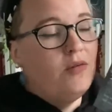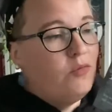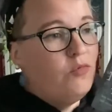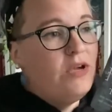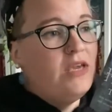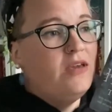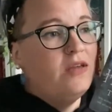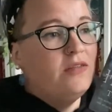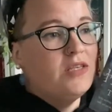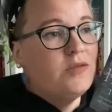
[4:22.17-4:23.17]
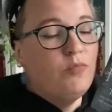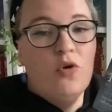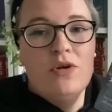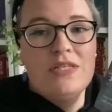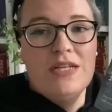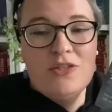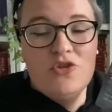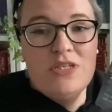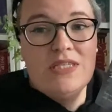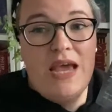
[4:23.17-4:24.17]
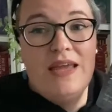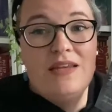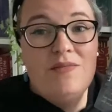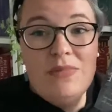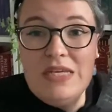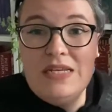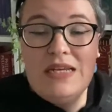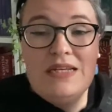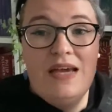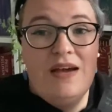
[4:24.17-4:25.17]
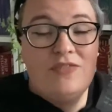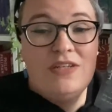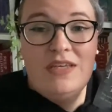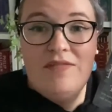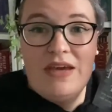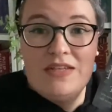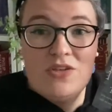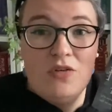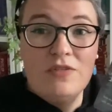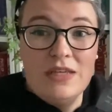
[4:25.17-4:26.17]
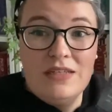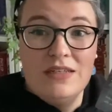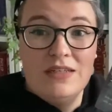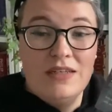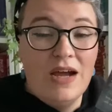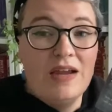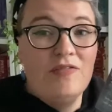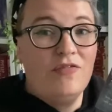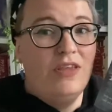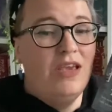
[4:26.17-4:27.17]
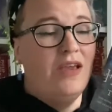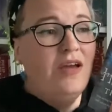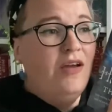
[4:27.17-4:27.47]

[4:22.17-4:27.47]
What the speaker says: This book is literally set immediately after the events of Gideon the Ninth. The